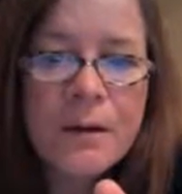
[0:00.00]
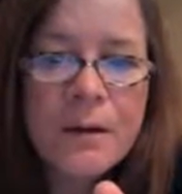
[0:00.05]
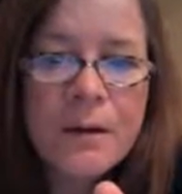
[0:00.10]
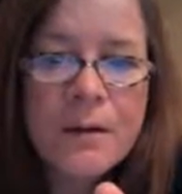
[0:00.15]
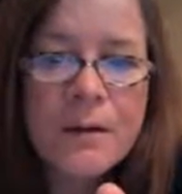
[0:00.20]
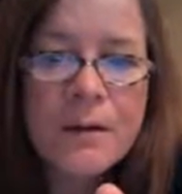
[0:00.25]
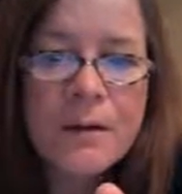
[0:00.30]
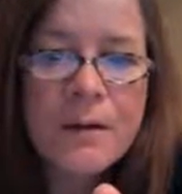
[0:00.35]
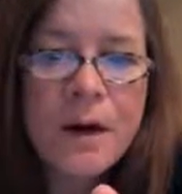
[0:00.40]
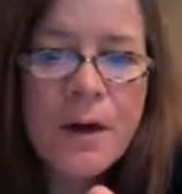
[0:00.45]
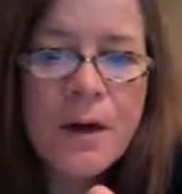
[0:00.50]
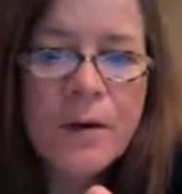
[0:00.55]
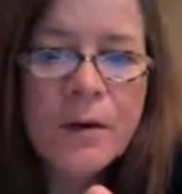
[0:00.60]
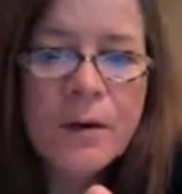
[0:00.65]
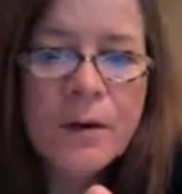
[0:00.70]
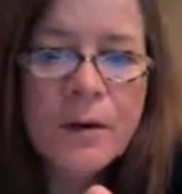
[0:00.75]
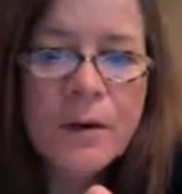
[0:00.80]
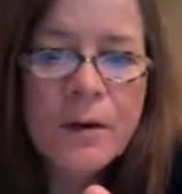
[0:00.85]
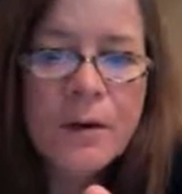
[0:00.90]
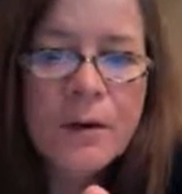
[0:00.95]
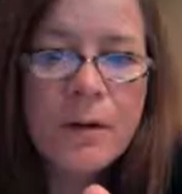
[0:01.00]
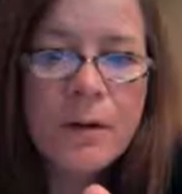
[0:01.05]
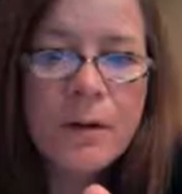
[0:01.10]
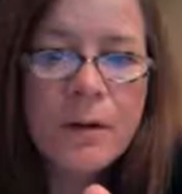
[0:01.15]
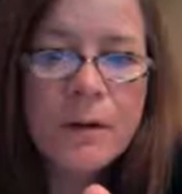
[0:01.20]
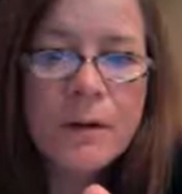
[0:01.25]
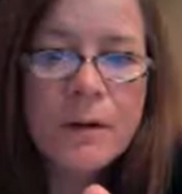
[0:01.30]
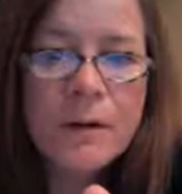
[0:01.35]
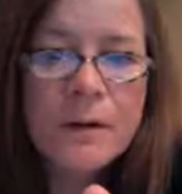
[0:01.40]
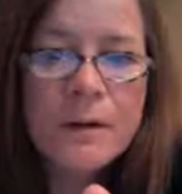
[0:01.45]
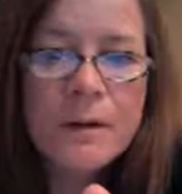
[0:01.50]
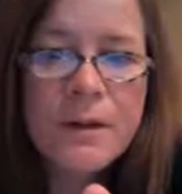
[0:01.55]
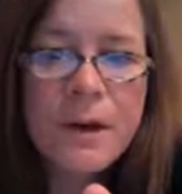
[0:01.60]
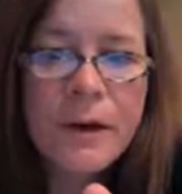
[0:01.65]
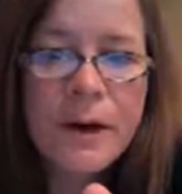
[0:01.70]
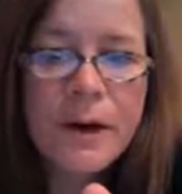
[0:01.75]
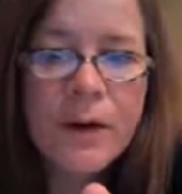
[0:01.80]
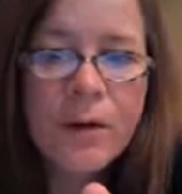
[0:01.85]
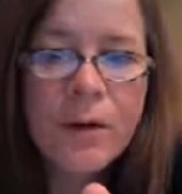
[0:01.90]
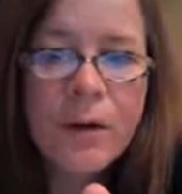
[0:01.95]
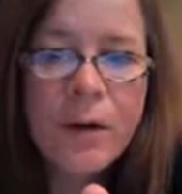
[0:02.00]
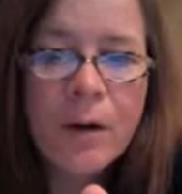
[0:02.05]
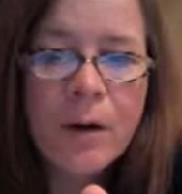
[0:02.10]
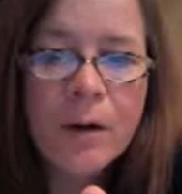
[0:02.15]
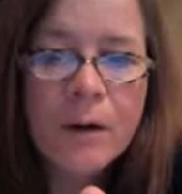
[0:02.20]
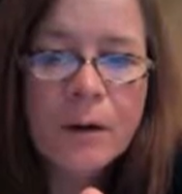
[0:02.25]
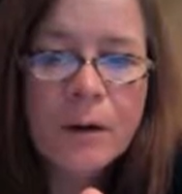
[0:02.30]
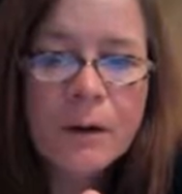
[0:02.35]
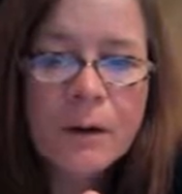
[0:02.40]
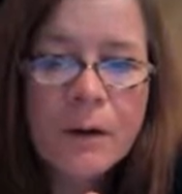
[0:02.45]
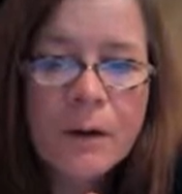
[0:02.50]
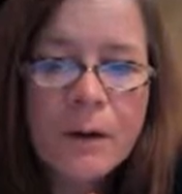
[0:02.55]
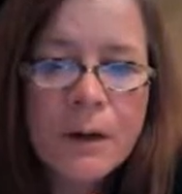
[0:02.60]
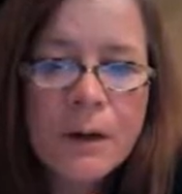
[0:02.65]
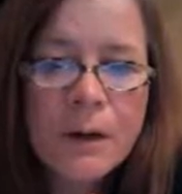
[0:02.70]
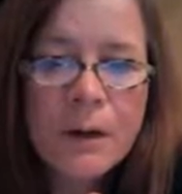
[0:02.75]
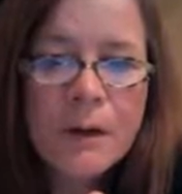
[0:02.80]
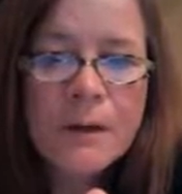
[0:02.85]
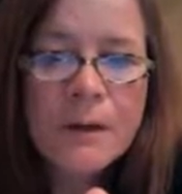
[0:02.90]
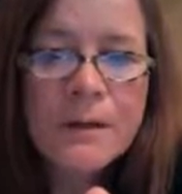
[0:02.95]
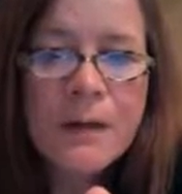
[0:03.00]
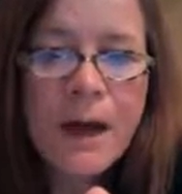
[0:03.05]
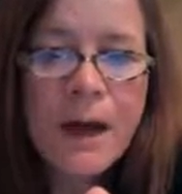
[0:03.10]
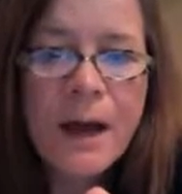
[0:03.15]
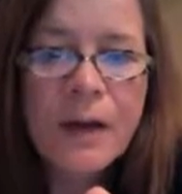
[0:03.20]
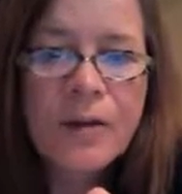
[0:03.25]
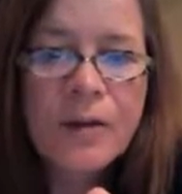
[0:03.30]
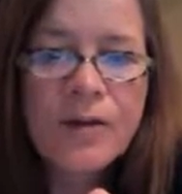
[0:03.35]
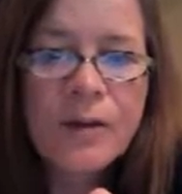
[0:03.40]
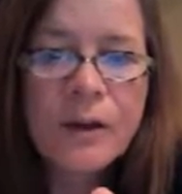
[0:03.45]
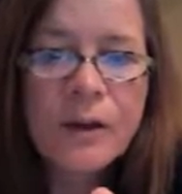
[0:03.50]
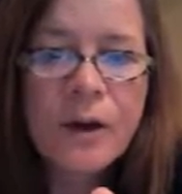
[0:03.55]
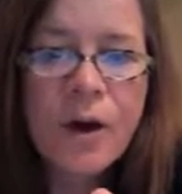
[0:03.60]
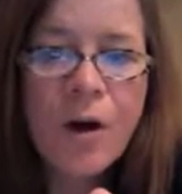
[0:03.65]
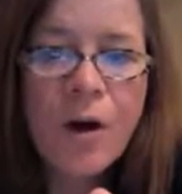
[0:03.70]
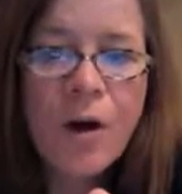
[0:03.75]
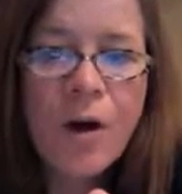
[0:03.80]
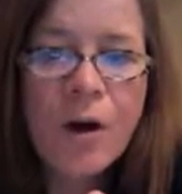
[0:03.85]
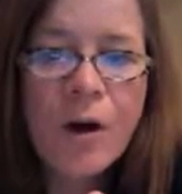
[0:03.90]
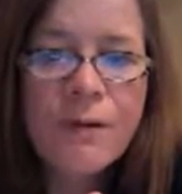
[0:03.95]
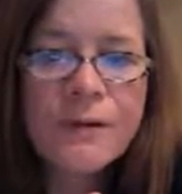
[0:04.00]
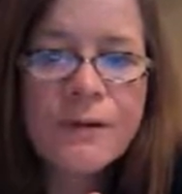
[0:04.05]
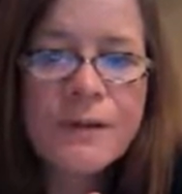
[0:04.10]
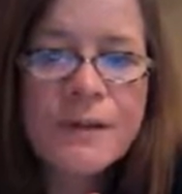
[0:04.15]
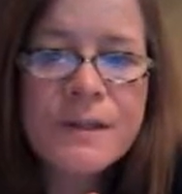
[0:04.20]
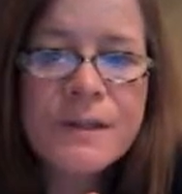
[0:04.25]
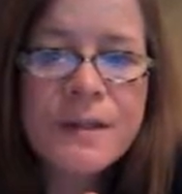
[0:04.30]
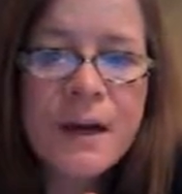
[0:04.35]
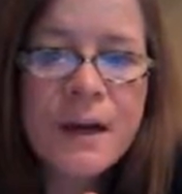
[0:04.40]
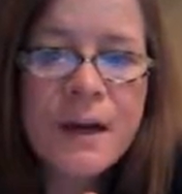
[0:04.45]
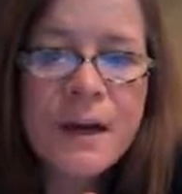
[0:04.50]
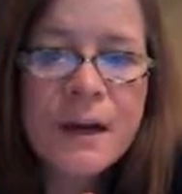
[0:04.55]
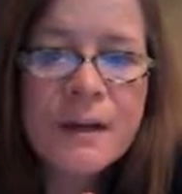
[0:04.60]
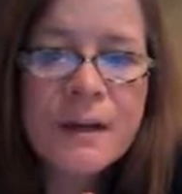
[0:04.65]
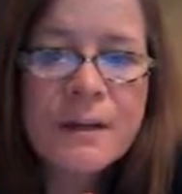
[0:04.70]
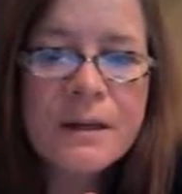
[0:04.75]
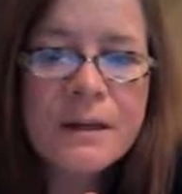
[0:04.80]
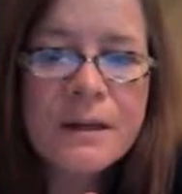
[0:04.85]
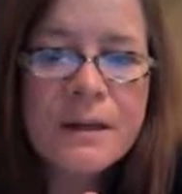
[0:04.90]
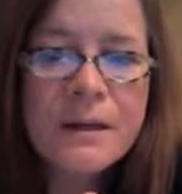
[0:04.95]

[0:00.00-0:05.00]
This other little hole is the air hole. It is actually offset.